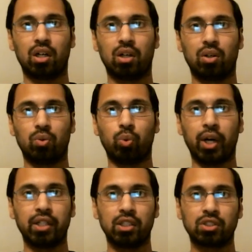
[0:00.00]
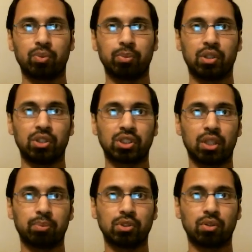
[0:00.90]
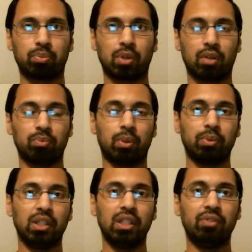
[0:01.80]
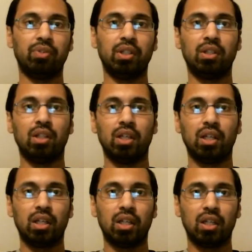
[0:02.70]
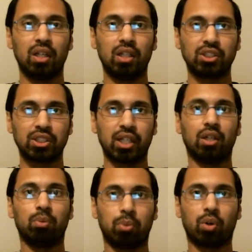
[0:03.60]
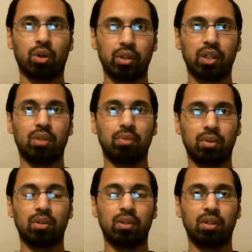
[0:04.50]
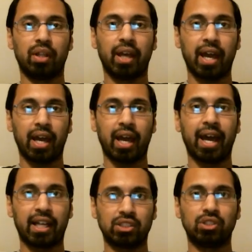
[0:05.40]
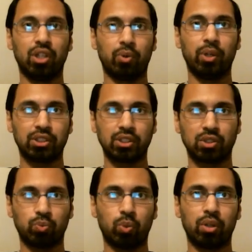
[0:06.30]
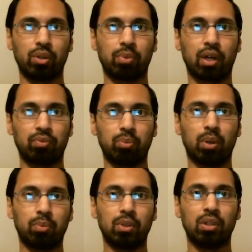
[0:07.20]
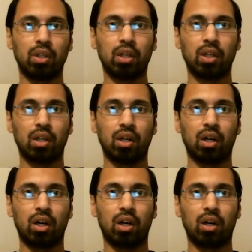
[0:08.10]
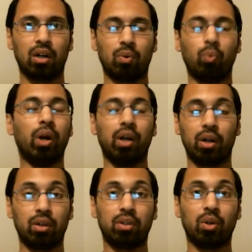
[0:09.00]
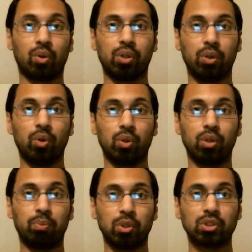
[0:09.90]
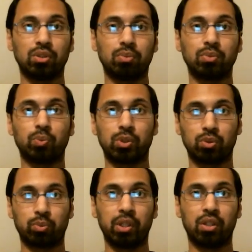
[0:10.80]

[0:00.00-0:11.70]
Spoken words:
writings from the disciples of the Prophet Muhammad, even Sahih al-Bukhari has narrations where the Prophet Muhammad, where, you know, the early Muslims, which would be